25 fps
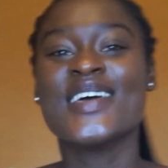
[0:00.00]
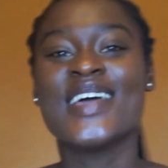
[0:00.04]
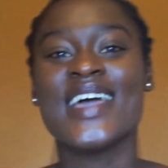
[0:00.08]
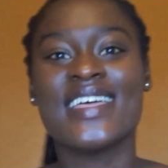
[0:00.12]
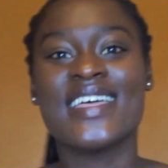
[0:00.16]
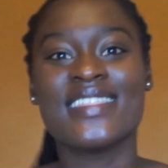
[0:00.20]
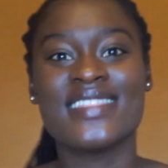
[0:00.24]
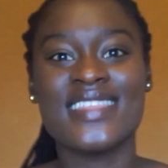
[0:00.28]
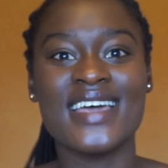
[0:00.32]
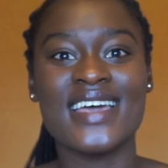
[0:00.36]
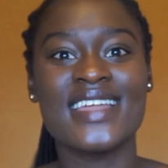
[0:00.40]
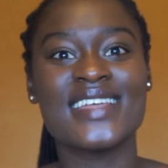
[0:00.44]

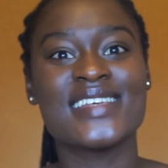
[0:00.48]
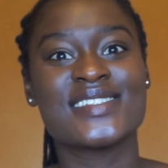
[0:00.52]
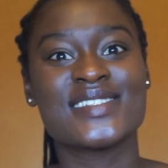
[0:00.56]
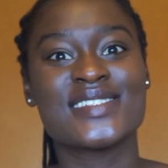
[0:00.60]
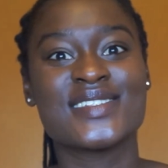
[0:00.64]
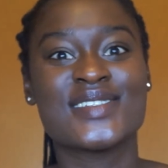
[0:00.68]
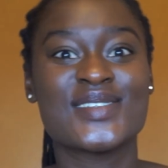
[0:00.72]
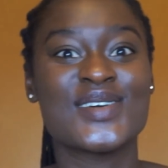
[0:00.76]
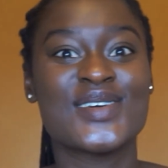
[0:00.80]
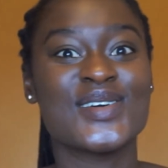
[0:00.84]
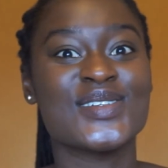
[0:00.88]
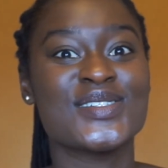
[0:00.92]
And that is
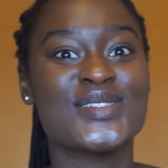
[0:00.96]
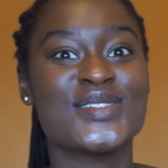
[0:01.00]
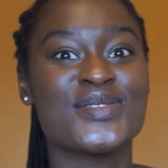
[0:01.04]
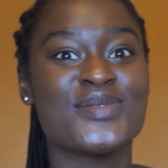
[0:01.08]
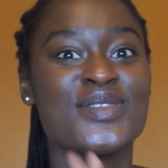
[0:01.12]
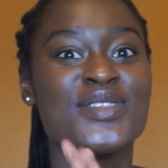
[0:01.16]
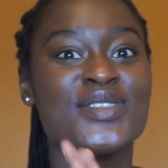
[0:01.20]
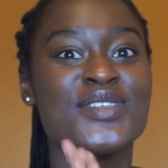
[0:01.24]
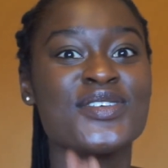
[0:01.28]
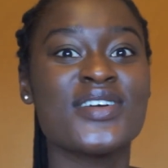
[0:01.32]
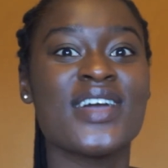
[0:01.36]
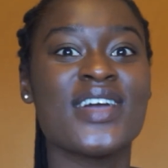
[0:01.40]
got to be
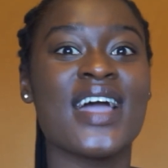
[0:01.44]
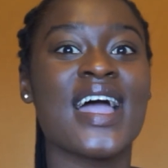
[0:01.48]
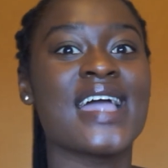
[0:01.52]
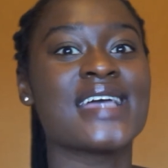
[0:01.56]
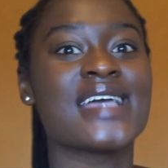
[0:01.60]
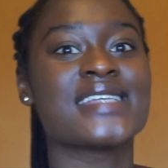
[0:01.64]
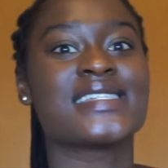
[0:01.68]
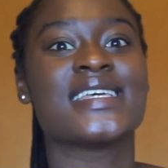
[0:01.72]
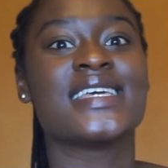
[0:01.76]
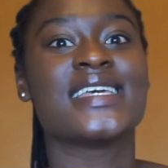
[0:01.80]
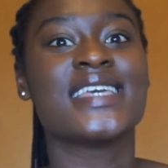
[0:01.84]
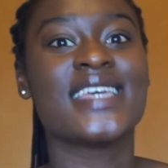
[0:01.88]
with you
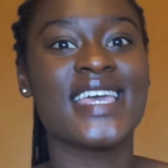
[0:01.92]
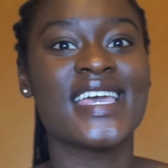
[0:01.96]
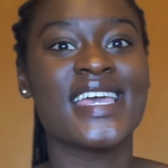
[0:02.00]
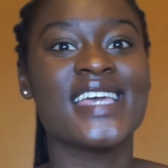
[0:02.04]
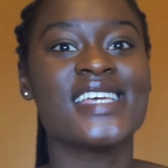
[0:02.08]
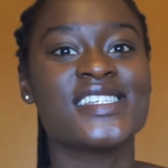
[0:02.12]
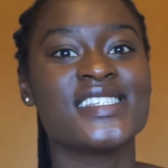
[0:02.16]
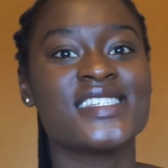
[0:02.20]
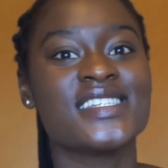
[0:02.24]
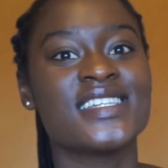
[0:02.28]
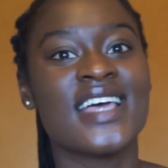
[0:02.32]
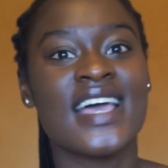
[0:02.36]
guys
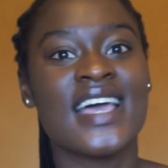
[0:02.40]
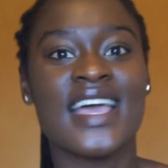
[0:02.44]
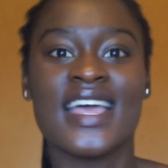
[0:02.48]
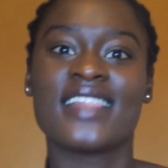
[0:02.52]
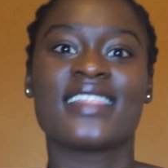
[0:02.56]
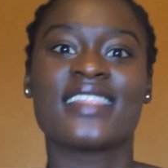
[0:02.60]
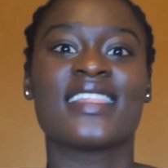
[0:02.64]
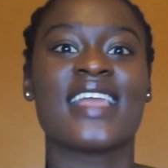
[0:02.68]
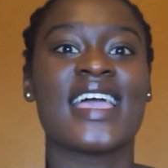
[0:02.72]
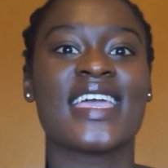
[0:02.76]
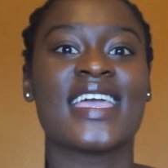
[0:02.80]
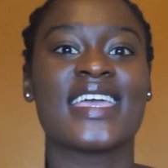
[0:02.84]
engaging,
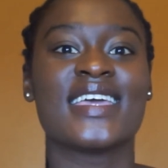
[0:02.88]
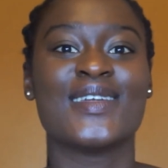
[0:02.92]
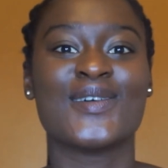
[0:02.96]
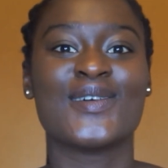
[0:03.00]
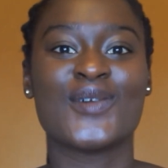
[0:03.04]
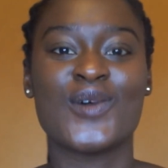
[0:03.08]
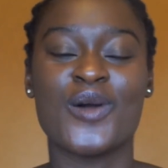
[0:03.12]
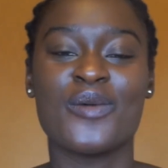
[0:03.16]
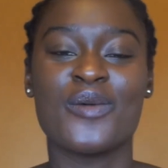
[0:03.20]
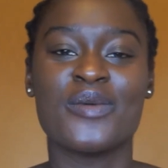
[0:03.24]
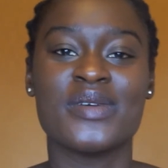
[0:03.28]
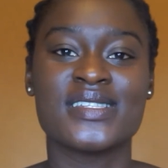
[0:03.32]
liking, and
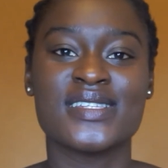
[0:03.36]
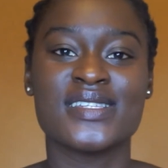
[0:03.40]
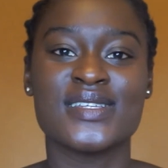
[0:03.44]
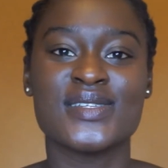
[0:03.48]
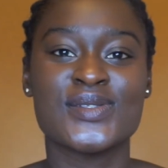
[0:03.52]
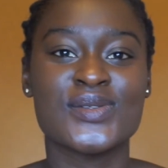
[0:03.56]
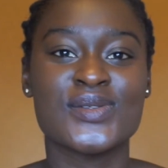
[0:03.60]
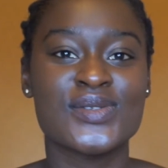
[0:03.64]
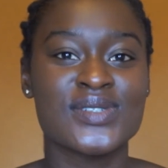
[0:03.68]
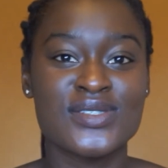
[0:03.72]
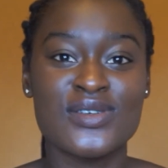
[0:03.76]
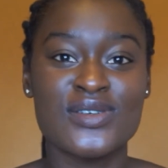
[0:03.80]
commenting.
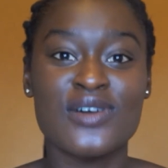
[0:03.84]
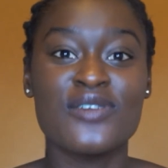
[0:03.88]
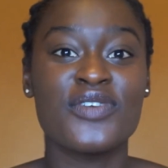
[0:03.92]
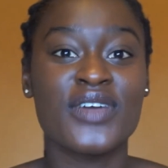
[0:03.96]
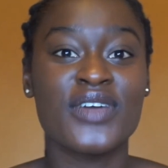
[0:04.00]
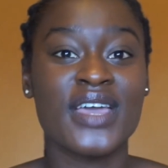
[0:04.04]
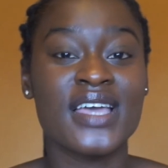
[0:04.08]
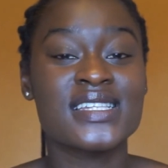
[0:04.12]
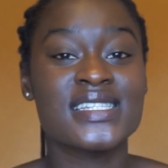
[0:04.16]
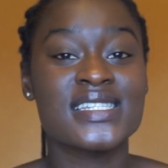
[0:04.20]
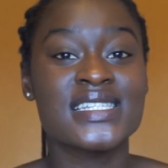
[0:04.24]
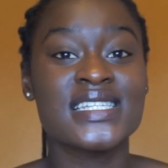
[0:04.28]
So don't
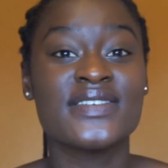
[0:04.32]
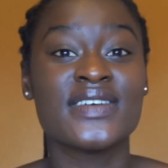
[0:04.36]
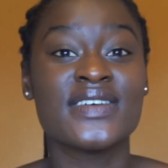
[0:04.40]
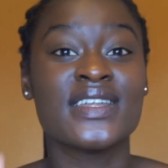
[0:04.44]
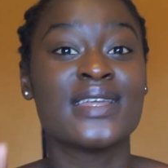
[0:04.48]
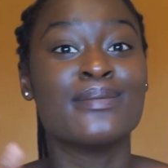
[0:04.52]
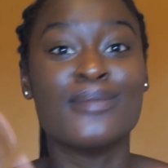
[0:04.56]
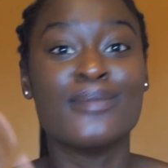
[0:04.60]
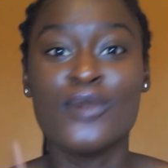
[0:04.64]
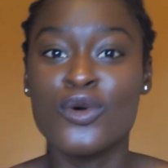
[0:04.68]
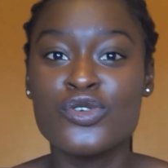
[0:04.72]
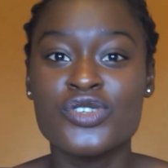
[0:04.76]
forget to leave an
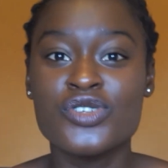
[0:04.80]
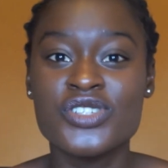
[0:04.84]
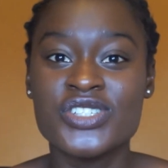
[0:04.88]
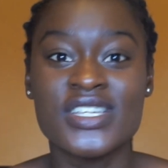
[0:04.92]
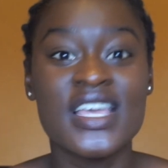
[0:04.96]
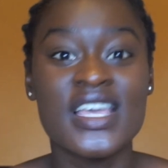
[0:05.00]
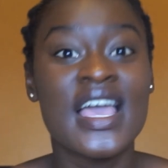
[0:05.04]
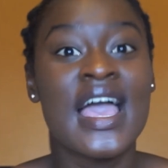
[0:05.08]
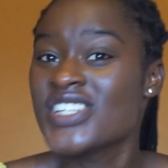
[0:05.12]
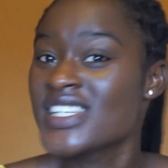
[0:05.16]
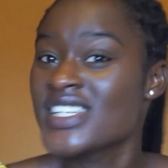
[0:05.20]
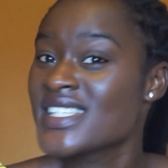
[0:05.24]

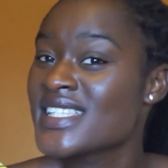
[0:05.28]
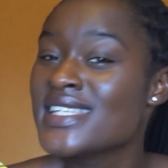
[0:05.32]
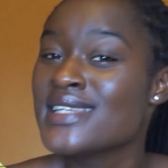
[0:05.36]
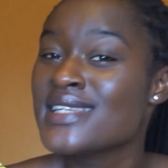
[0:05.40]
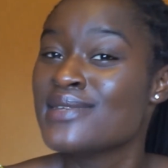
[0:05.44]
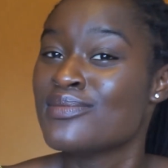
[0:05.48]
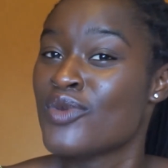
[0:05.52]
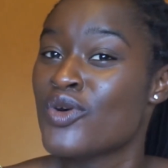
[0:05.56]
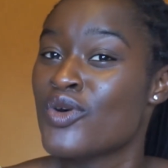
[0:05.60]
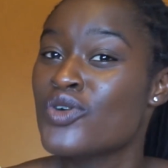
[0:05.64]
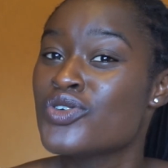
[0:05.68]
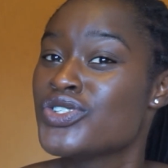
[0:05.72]
emoji. Just an
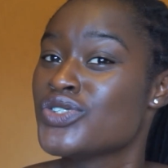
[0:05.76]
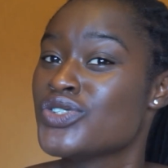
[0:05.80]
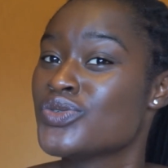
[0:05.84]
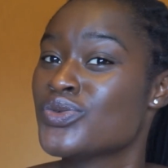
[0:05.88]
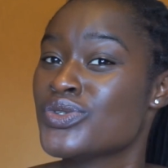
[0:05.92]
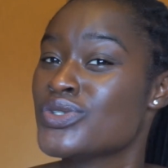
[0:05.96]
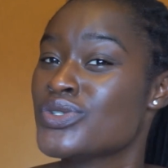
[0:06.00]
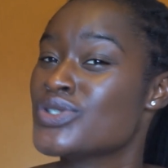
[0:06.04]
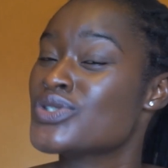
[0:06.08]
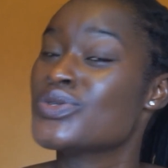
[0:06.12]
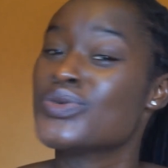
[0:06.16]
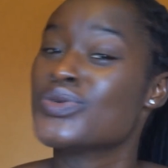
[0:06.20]
emoji
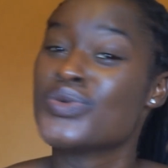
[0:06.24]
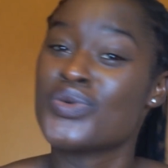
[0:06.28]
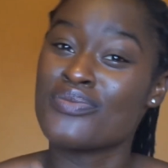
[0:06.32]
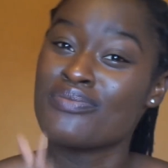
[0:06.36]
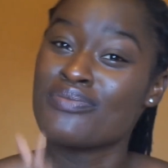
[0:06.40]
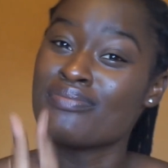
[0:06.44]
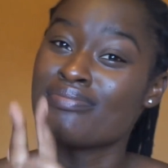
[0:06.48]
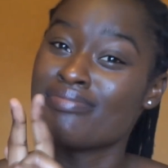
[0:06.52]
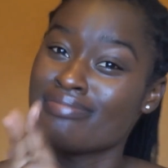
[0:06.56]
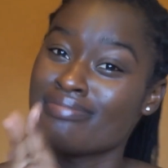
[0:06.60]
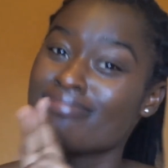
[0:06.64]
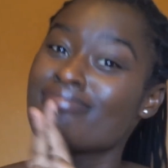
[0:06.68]
will do,
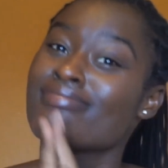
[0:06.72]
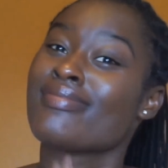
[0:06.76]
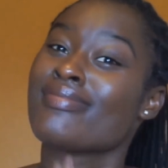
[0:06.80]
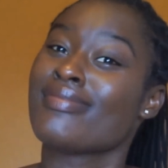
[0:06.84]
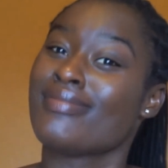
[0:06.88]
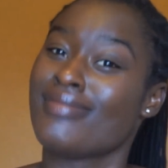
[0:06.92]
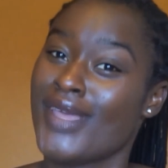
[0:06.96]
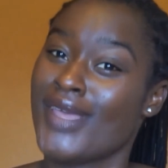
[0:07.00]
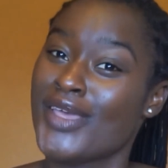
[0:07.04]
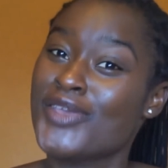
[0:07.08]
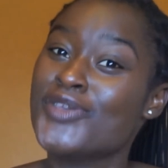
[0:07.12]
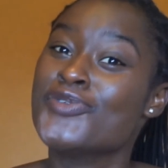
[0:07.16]

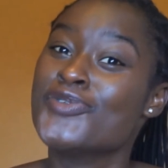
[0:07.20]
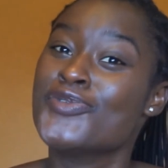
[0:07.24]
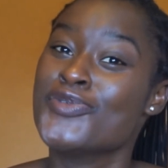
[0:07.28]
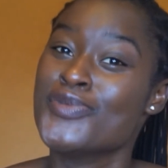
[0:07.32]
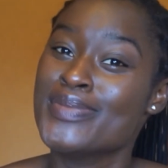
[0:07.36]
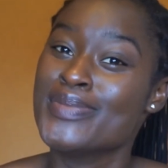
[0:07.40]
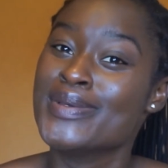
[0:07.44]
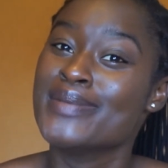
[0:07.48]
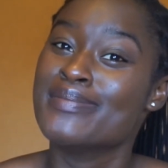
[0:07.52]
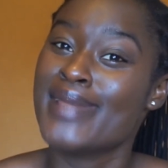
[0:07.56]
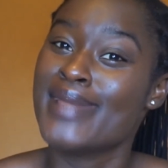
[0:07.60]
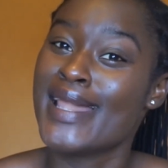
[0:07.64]
and you will
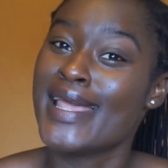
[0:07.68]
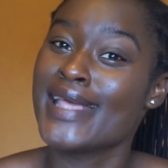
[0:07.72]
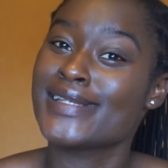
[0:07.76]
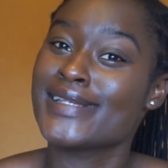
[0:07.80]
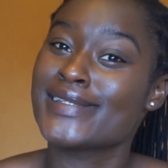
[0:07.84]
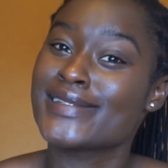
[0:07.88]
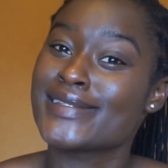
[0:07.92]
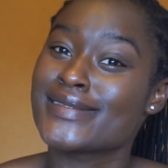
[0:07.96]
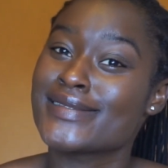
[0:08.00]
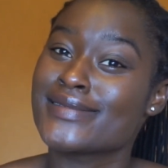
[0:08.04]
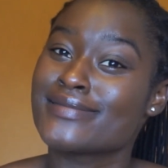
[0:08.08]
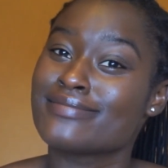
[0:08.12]
be
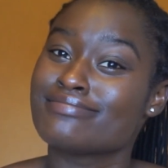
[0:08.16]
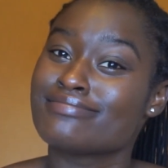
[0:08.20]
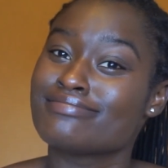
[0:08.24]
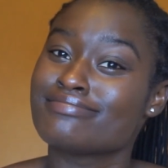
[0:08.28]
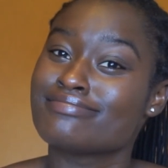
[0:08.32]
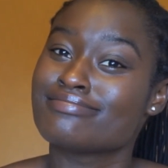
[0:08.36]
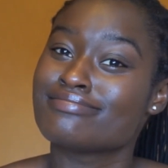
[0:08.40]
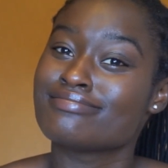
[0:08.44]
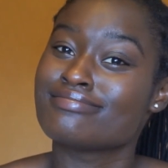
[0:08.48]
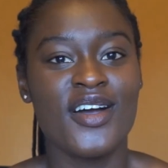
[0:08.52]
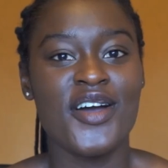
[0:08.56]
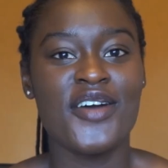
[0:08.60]
blessed.
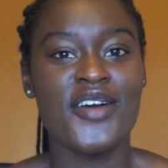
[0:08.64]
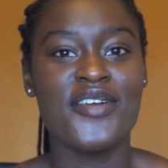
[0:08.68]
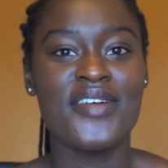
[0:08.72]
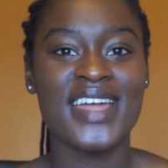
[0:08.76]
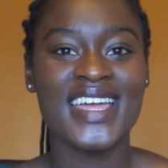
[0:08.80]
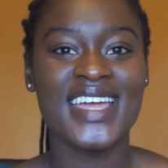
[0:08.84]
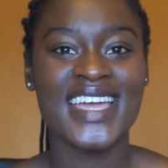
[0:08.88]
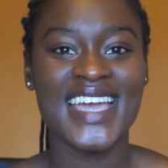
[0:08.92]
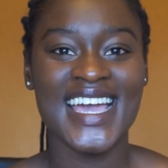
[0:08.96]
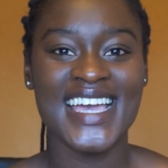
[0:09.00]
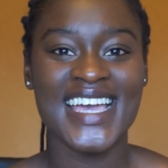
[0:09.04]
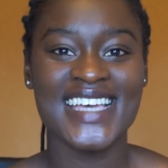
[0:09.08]
All
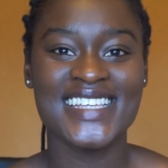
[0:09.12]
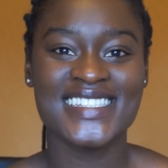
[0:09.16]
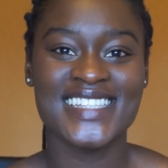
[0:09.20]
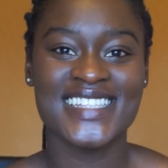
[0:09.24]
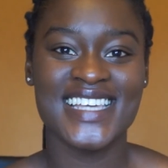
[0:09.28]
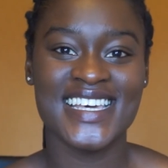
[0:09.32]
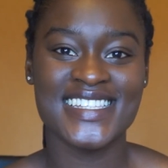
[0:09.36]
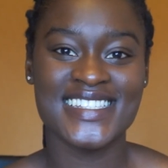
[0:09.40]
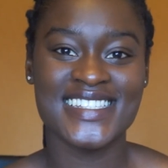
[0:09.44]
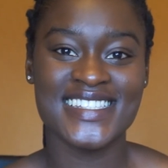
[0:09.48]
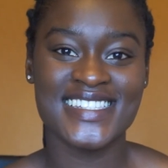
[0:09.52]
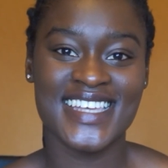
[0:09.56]
right, guys,
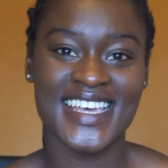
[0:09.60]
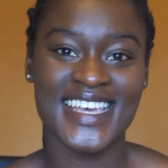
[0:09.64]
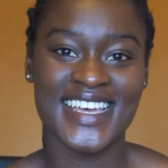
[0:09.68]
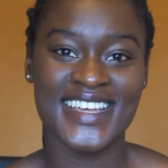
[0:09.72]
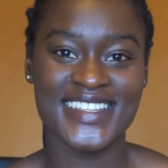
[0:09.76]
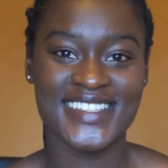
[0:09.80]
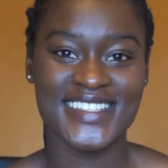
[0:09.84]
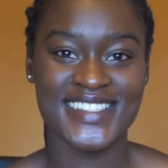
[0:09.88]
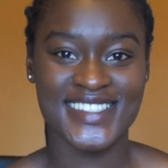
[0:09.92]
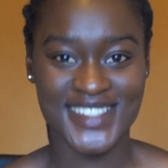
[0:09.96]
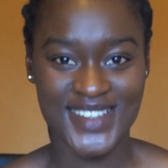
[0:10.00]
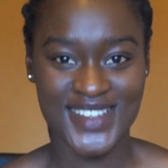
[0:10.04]
let's
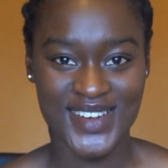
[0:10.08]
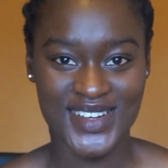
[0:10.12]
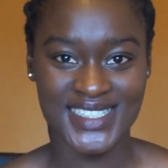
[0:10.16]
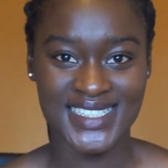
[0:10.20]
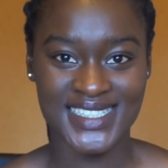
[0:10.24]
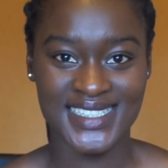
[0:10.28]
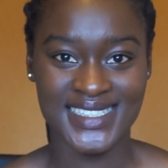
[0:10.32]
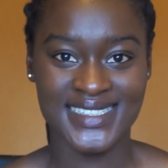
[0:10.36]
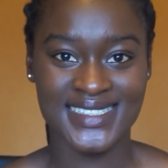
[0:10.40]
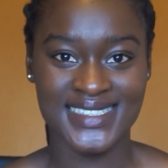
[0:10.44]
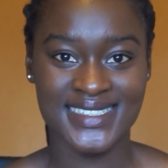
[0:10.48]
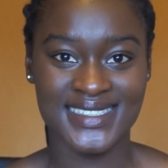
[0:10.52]
get
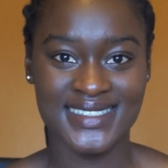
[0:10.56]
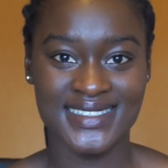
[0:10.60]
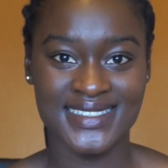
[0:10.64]
started.